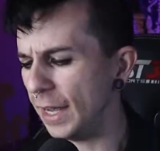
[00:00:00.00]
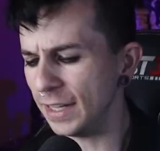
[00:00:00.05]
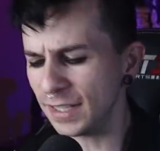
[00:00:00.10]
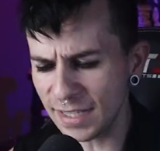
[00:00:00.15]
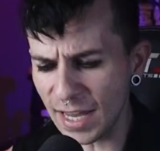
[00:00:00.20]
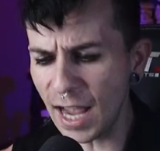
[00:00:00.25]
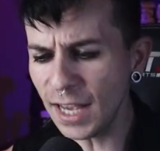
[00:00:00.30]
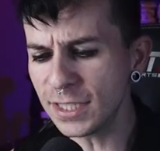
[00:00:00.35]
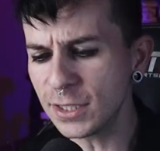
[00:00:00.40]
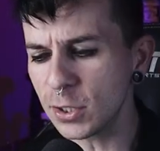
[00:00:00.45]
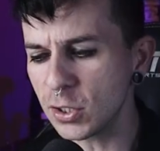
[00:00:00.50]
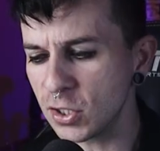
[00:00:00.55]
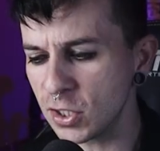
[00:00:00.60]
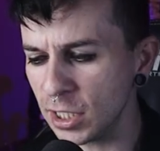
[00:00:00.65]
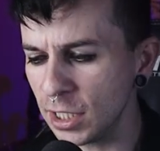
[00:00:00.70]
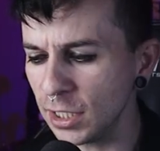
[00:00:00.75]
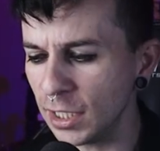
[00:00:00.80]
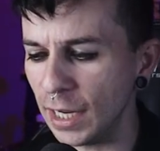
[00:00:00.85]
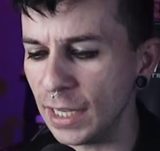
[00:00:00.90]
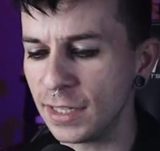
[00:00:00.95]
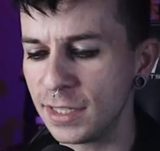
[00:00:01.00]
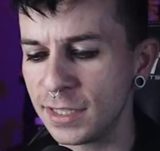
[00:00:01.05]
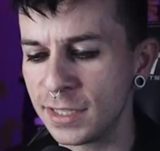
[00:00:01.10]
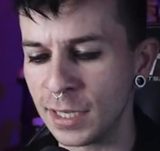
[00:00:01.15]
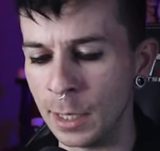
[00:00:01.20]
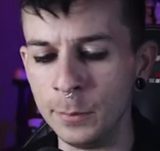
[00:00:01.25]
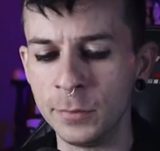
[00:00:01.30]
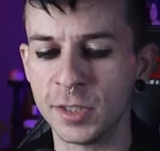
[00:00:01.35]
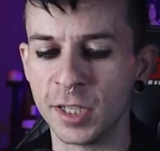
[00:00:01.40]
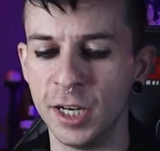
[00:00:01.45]
It's nice to see like
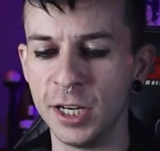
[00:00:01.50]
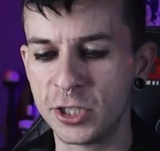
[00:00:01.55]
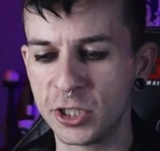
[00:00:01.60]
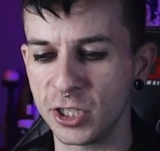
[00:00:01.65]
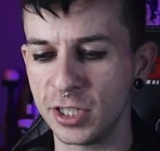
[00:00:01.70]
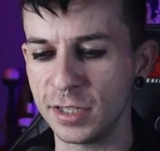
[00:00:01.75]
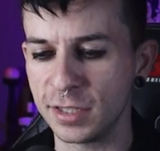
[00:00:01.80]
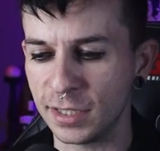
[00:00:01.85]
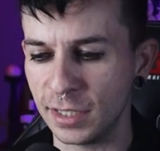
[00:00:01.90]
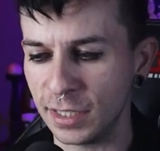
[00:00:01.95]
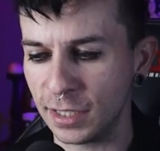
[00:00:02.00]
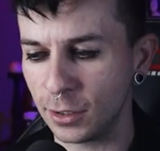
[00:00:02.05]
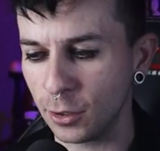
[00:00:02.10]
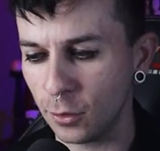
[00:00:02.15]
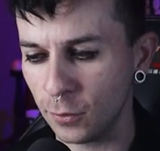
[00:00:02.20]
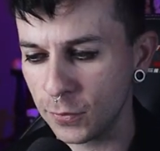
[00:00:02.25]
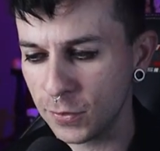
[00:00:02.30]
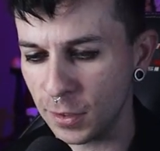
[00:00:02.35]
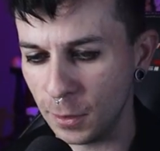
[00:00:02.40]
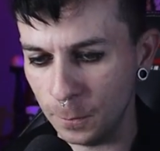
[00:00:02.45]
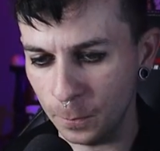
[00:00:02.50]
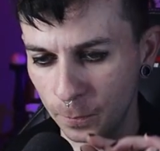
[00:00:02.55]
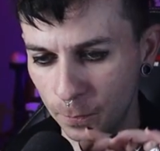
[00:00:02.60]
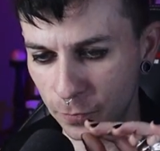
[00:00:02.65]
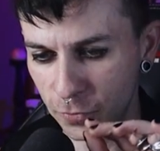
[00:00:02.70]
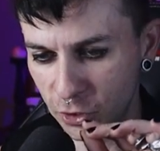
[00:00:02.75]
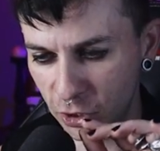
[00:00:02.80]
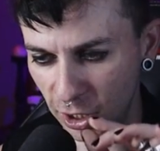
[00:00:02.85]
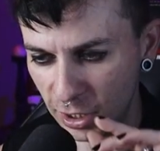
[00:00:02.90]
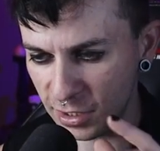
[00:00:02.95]
some touches like of some
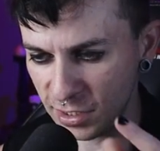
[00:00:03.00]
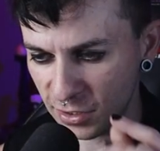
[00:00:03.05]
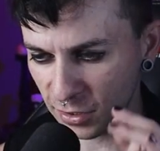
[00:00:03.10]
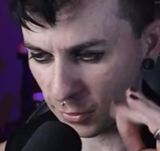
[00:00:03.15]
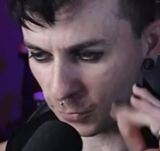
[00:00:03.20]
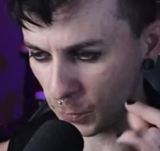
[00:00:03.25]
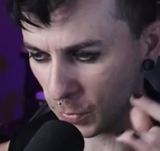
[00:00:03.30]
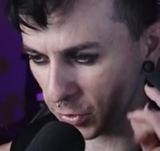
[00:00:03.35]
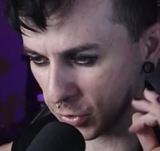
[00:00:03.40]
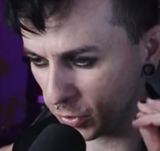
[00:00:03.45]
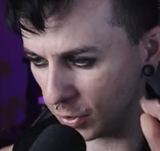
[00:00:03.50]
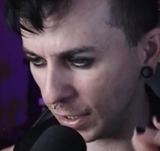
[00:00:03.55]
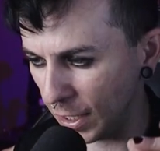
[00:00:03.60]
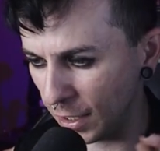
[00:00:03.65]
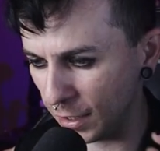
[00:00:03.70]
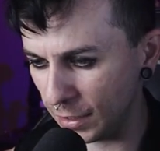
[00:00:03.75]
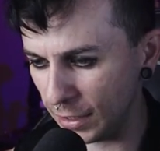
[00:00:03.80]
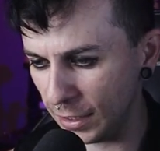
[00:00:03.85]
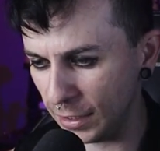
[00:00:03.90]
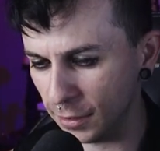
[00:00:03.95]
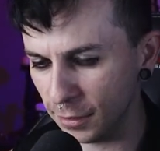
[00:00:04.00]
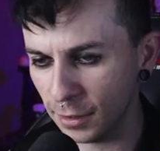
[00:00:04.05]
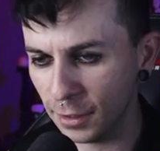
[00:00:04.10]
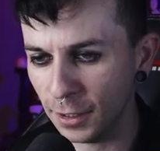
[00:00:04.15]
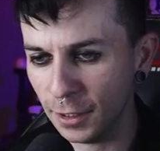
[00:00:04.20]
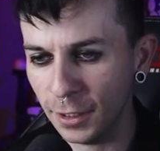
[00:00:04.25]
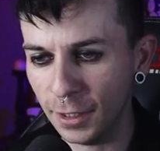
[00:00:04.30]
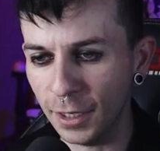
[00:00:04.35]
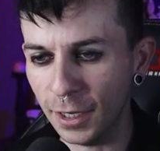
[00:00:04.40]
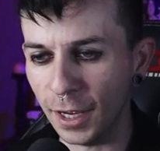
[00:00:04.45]
change of personality
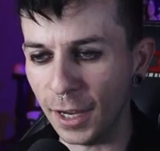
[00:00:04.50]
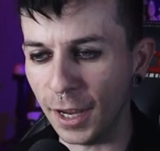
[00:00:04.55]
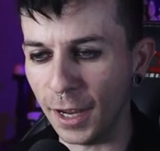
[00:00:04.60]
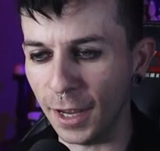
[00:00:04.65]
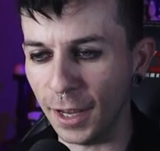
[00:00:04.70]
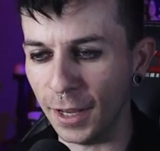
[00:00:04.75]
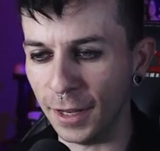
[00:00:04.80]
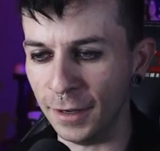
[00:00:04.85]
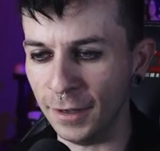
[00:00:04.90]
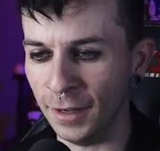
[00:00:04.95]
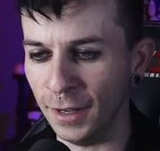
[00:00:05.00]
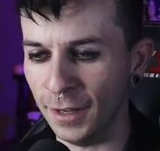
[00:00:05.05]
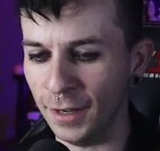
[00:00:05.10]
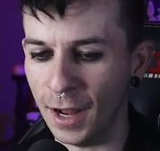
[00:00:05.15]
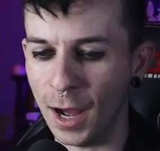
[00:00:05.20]
and and